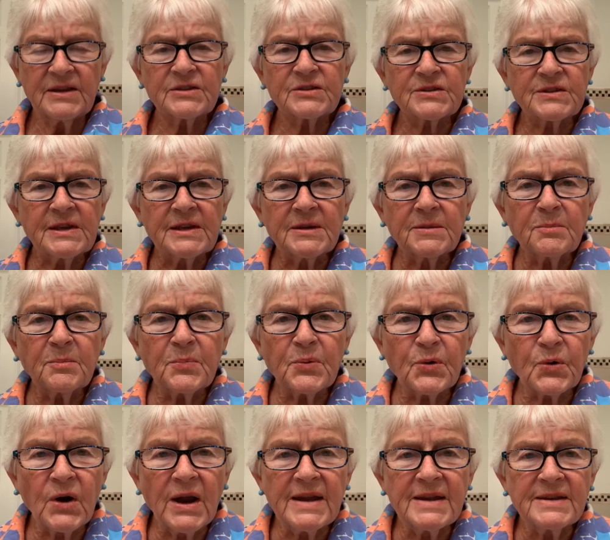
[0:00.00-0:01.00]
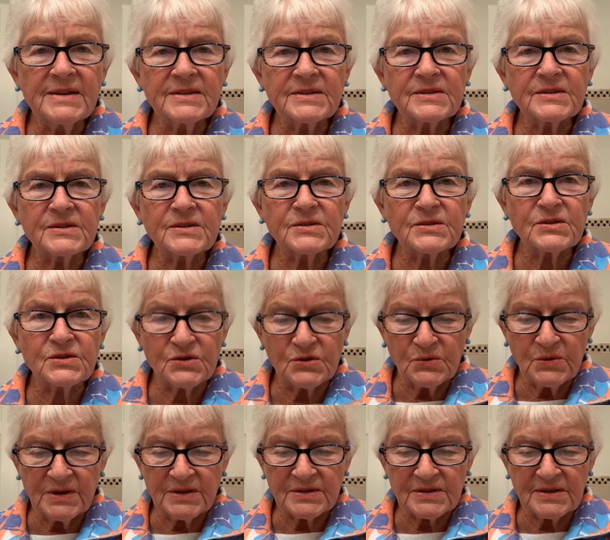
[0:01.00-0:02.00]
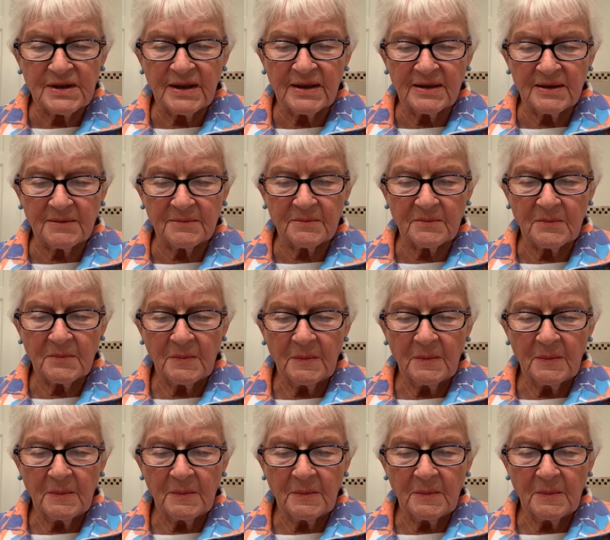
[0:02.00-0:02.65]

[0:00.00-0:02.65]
Sing praises to his name.